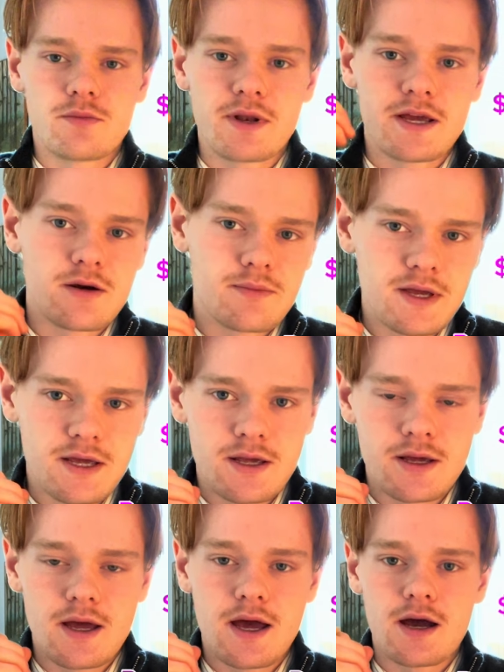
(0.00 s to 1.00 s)
player B,
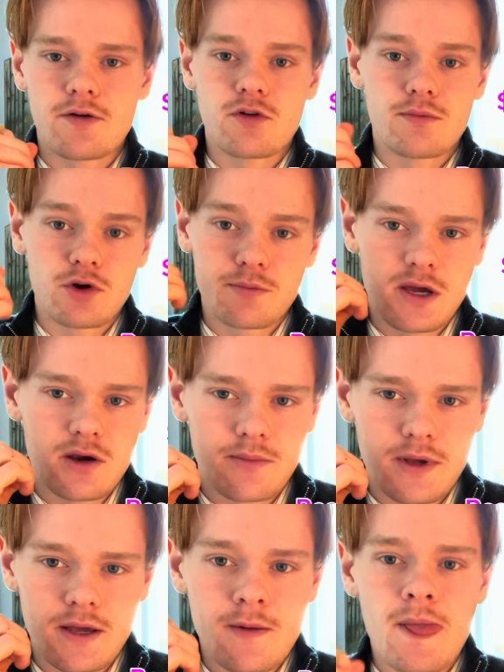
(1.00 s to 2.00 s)
from bookmaker
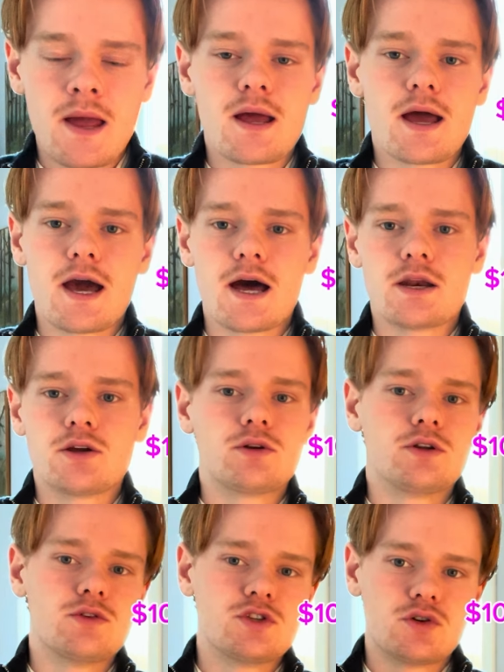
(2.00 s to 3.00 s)
B, and you
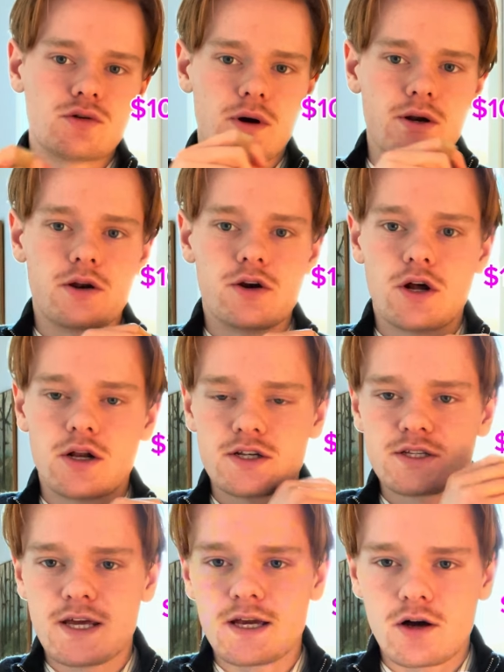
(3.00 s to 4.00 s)
lose your $100
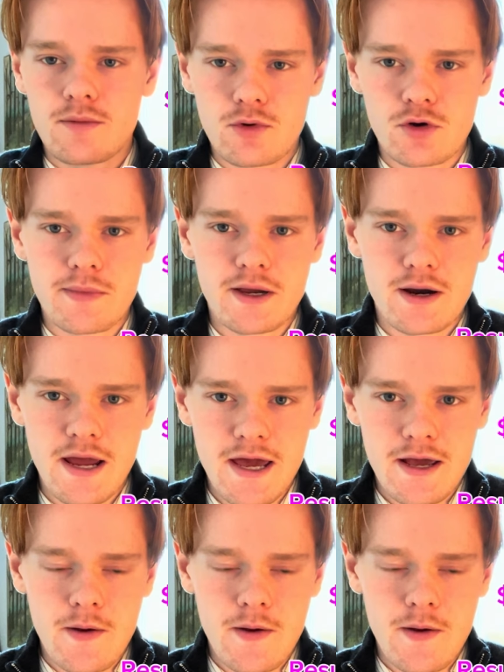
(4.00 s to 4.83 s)
stake on bookmaker A.